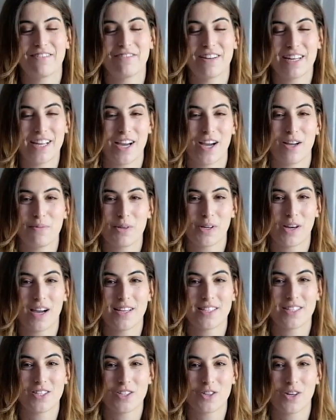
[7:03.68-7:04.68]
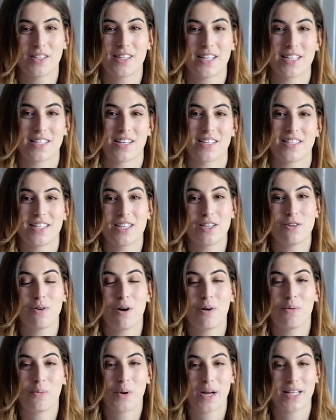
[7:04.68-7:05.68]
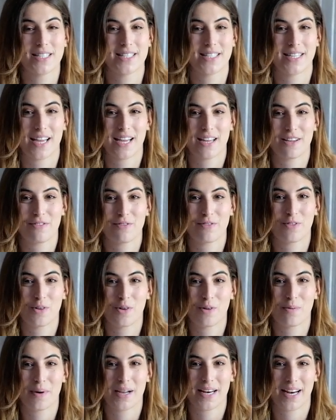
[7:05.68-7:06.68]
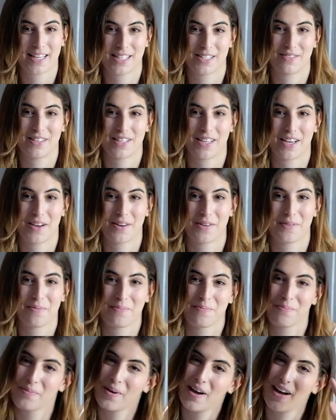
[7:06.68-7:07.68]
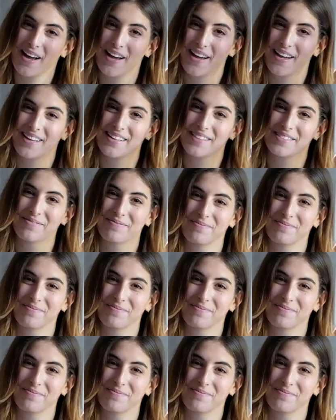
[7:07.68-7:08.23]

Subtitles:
I really hope you guys enjoyed this. I'll see you on Wednesday for my next video. Bye.